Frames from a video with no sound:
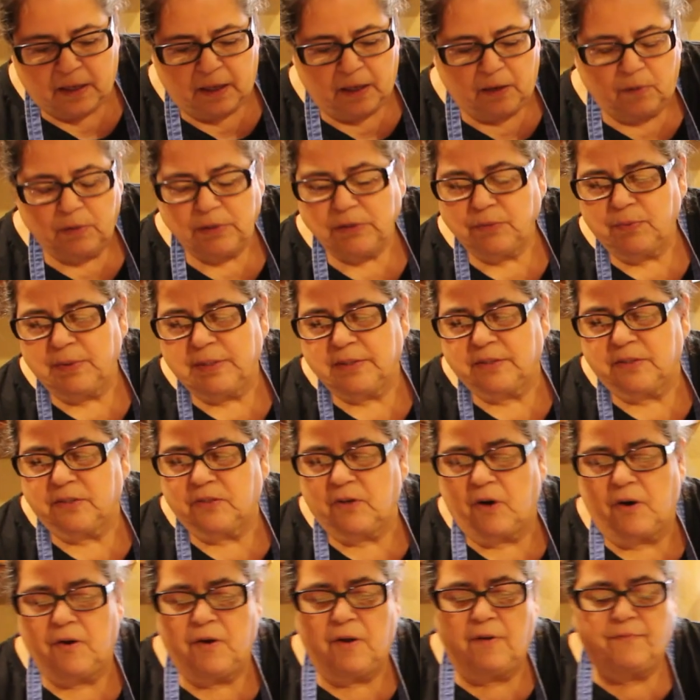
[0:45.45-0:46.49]
I always want to
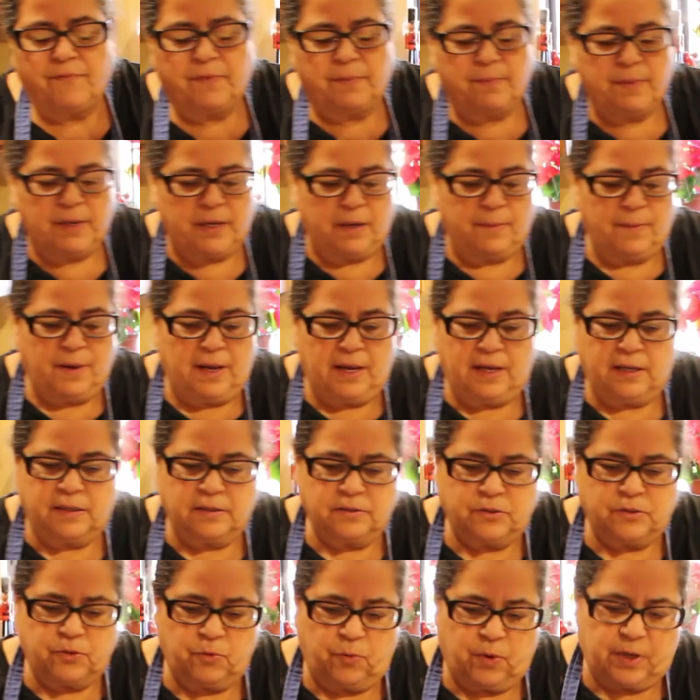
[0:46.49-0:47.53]
start off in medium-high
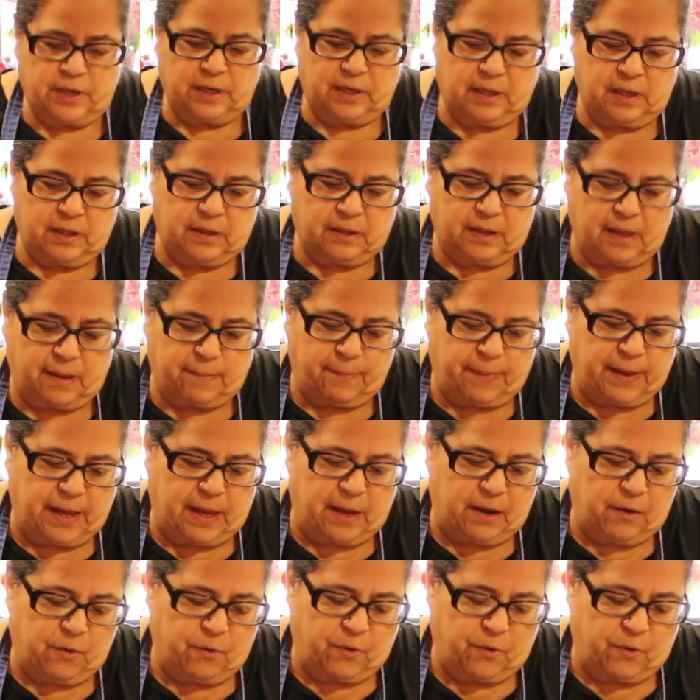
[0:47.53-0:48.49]
because you want to get that pan